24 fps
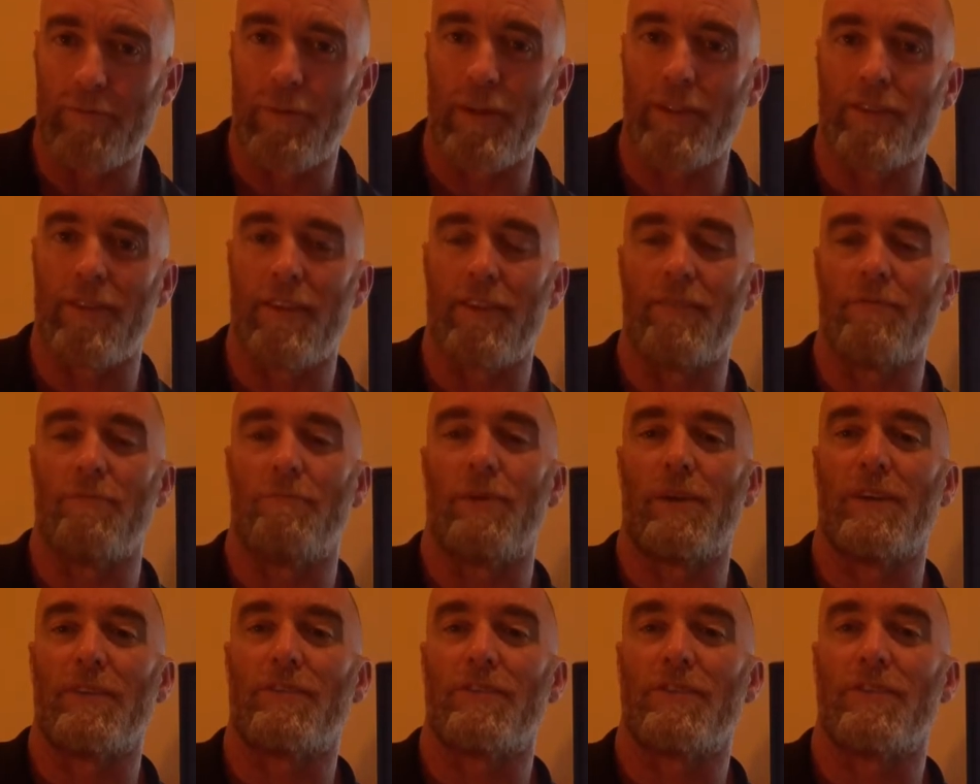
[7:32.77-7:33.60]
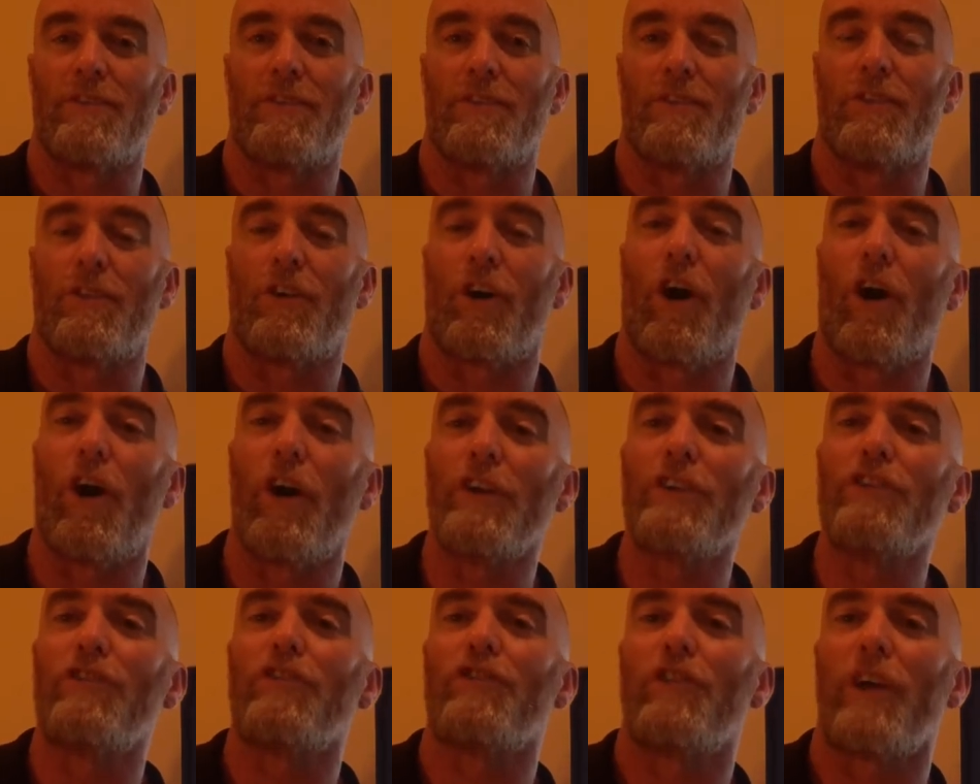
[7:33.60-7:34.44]
but you
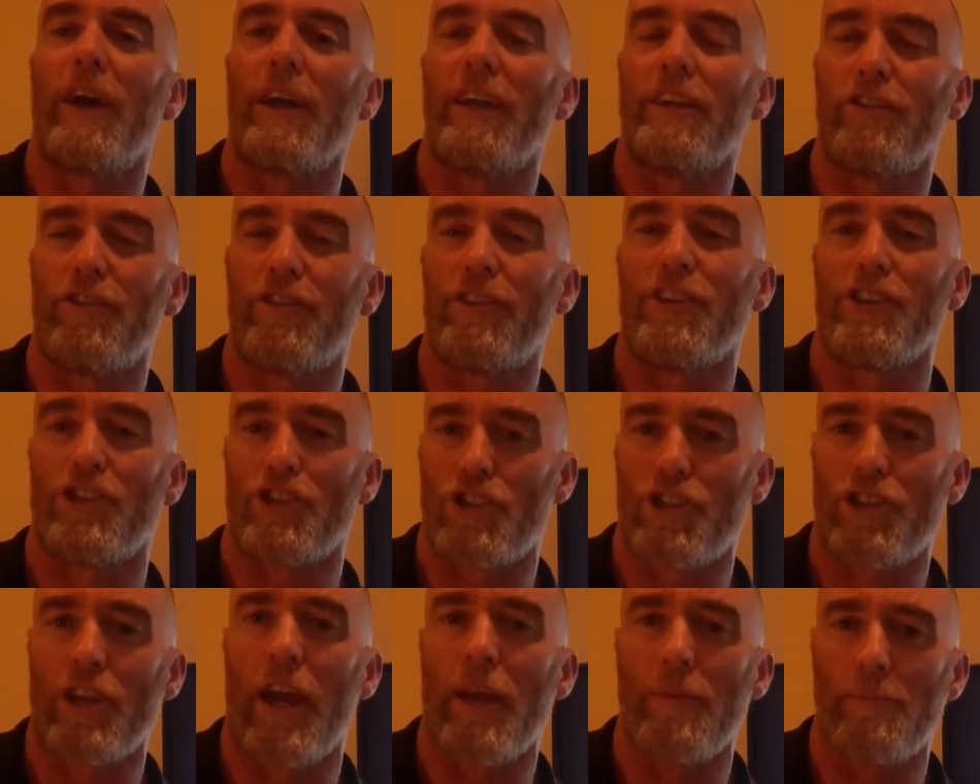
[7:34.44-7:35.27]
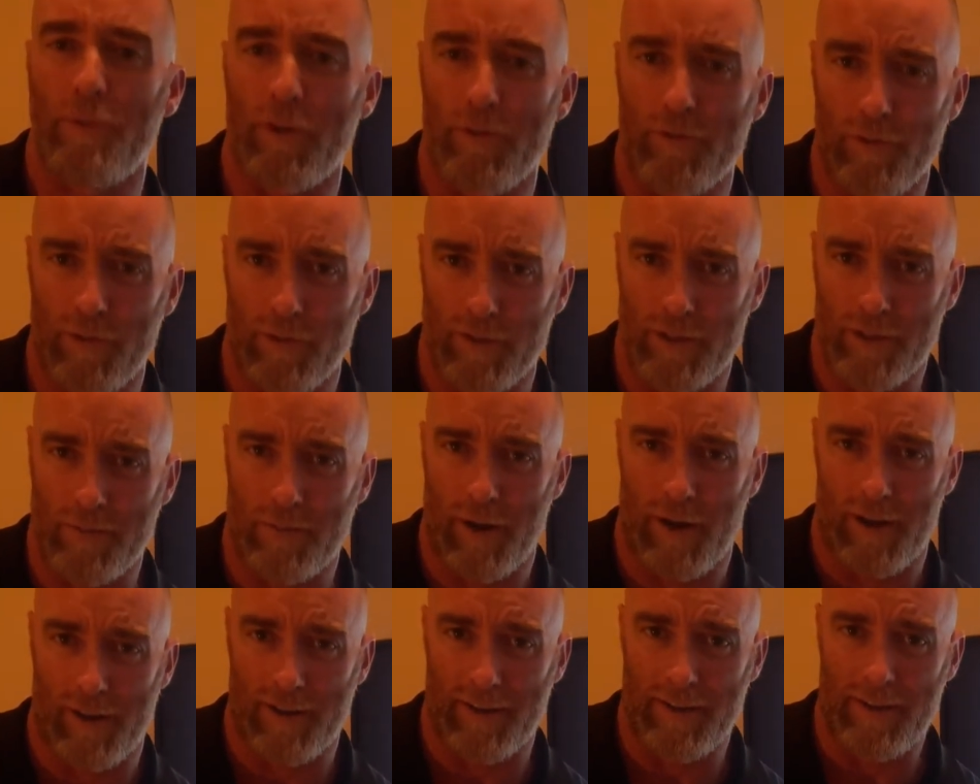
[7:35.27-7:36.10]
can't change the shape of your
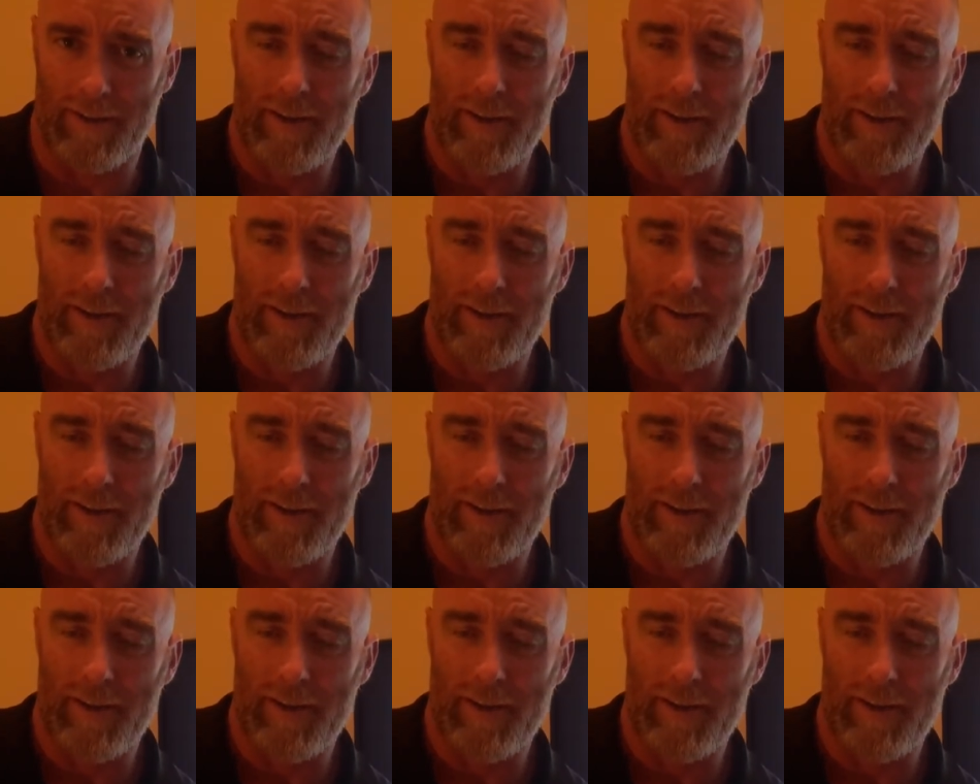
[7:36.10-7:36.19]
spine,